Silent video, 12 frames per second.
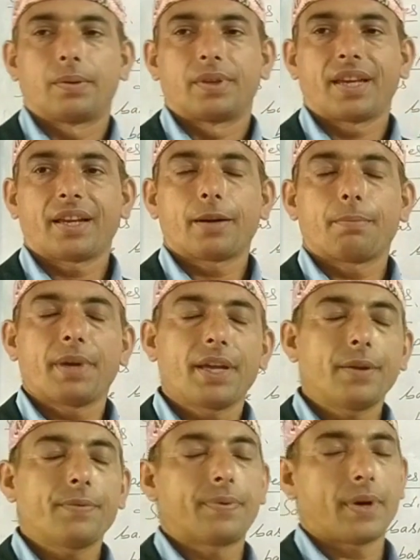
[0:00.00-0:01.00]
there are
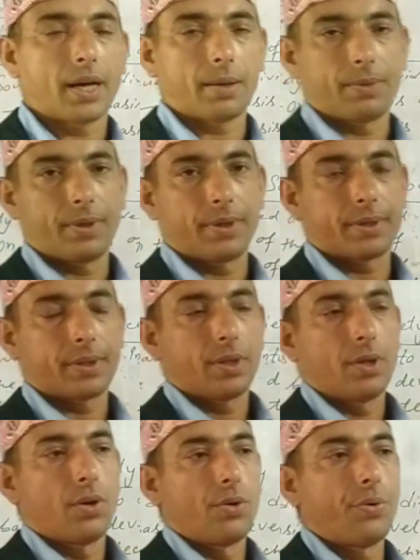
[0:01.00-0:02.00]
many farmers
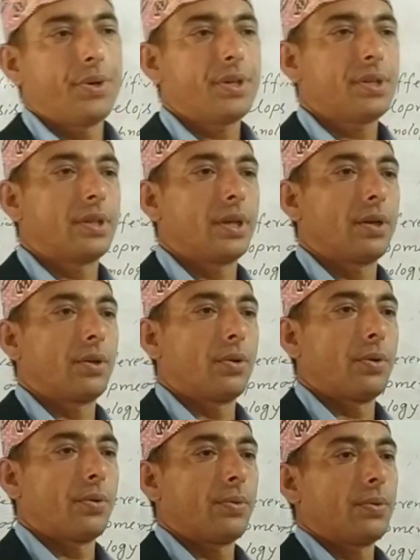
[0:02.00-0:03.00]
which they
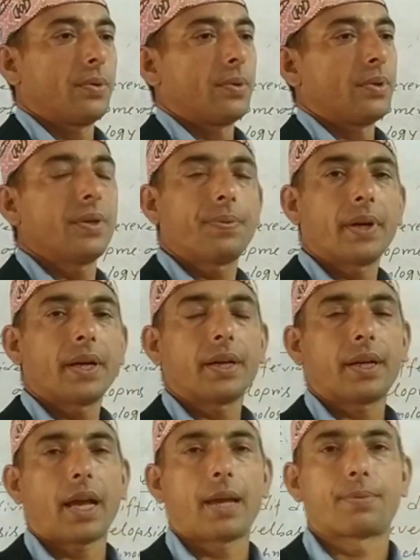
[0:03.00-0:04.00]
grow
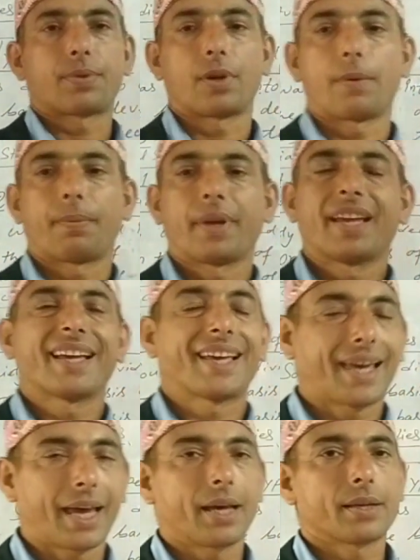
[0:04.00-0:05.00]
different types
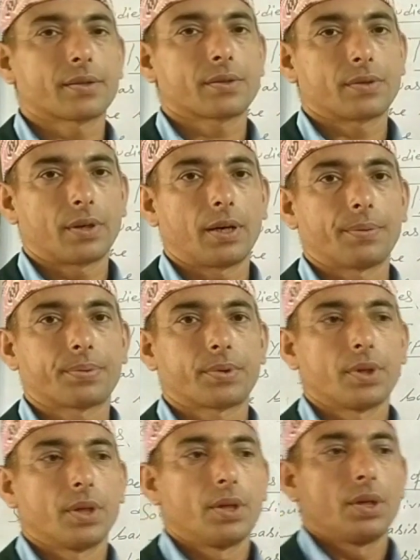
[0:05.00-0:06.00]
of cash
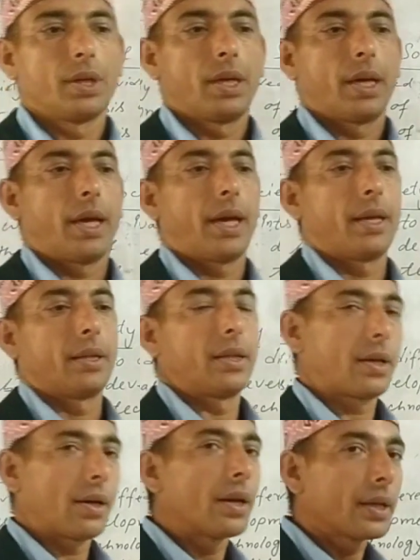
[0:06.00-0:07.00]
crops and
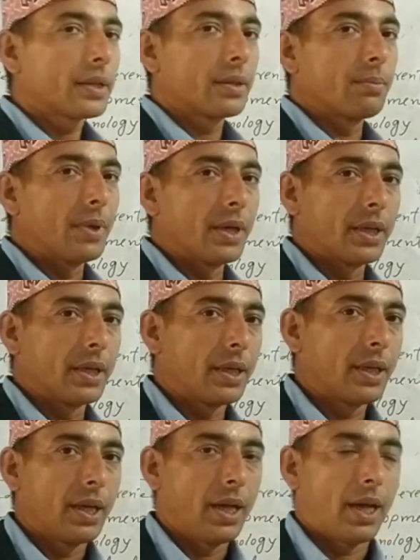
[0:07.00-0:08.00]
they collect the
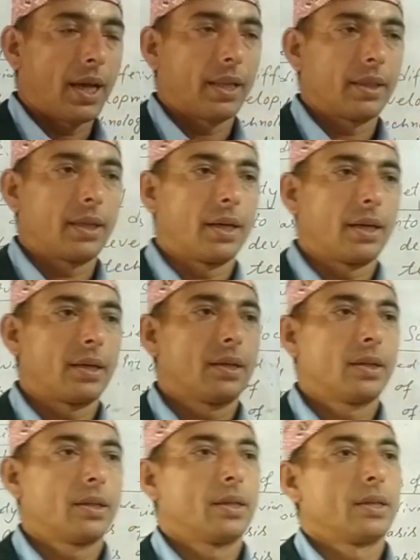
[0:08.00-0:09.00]
money and
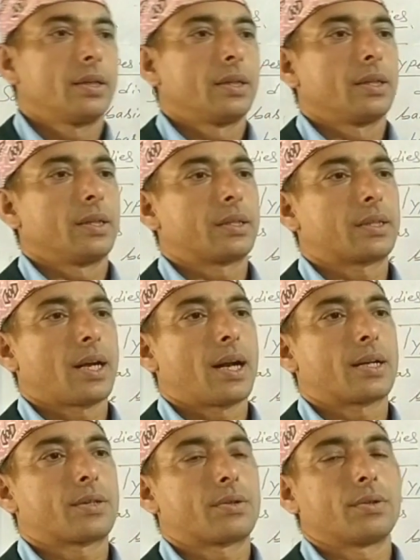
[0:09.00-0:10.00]
they
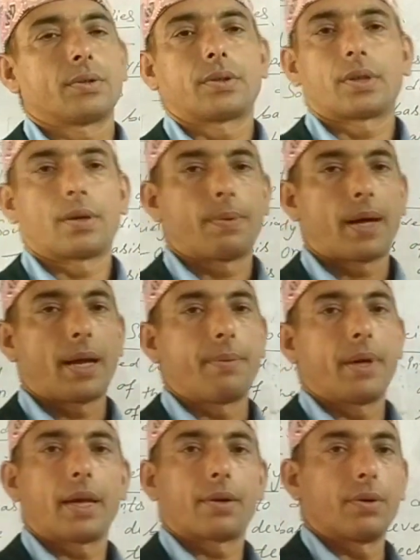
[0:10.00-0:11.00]
start to
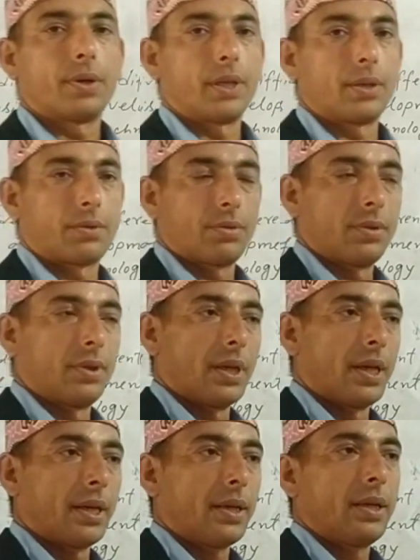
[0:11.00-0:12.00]
survive according to
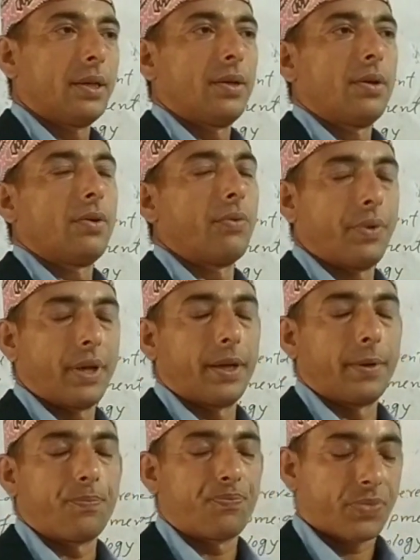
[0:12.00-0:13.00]
their
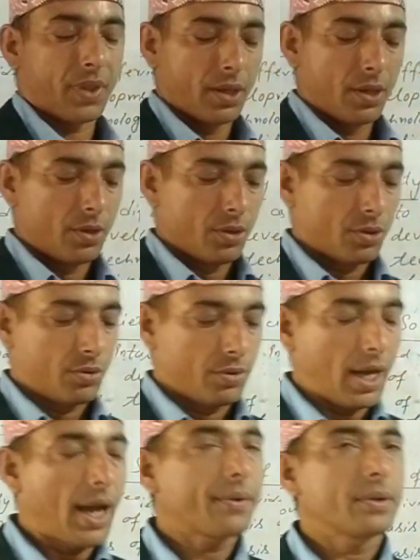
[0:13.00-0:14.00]
way.
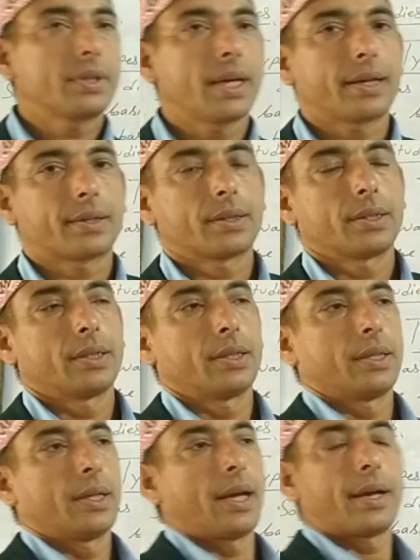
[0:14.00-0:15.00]
So after
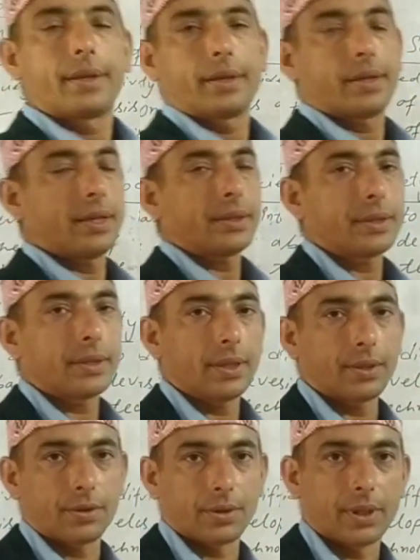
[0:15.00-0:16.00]
that
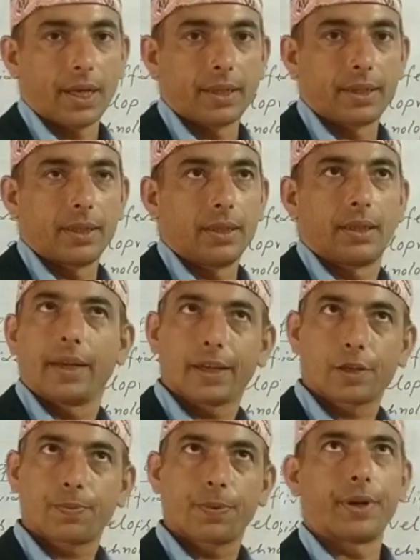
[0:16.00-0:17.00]
agricultural society,
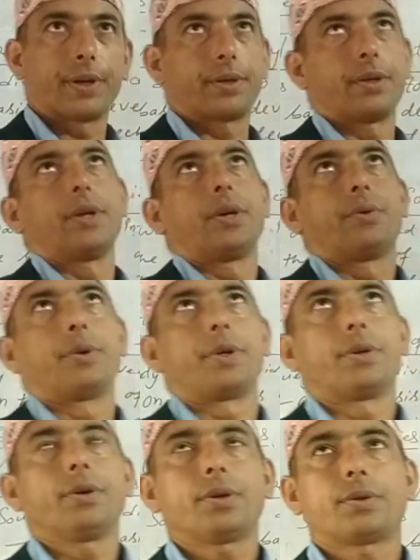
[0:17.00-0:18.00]
next point
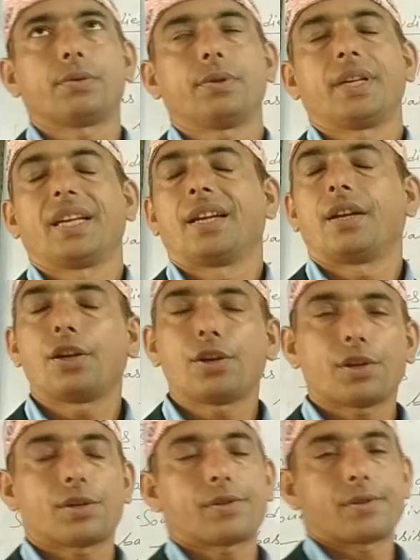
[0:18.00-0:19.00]
we go to
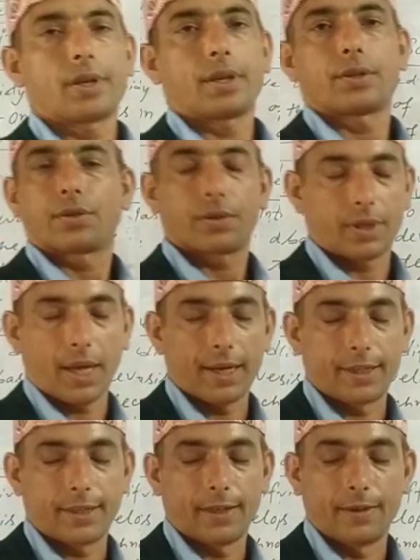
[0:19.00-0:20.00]
industrial
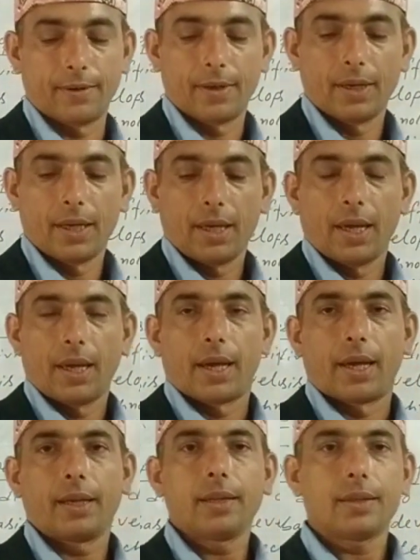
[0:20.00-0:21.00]
society.
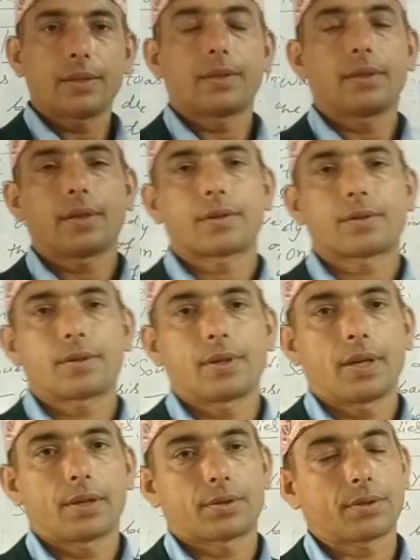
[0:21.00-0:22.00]
And in this
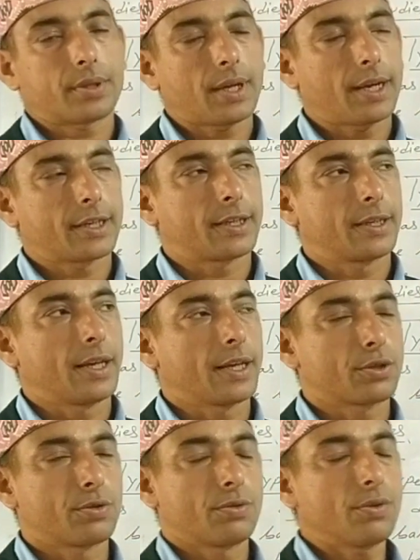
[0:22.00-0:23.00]
industrial society,
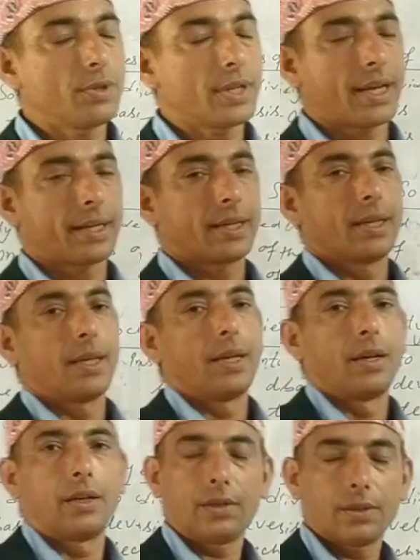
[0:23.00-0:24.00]
as you know
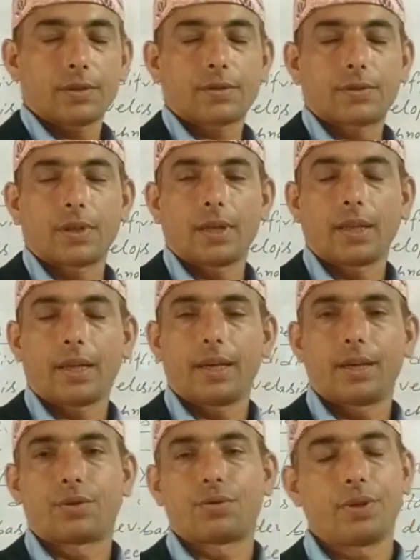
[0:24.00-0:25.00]
that industrial
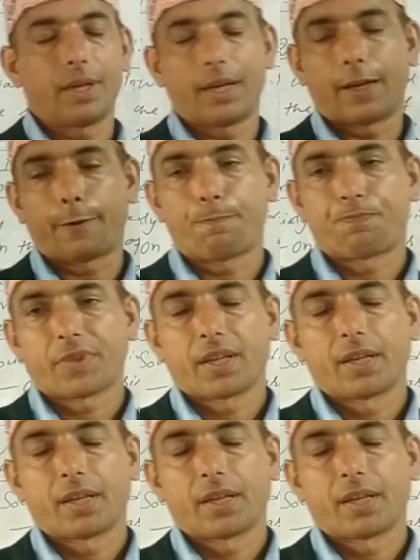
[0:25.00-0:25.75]
age we are,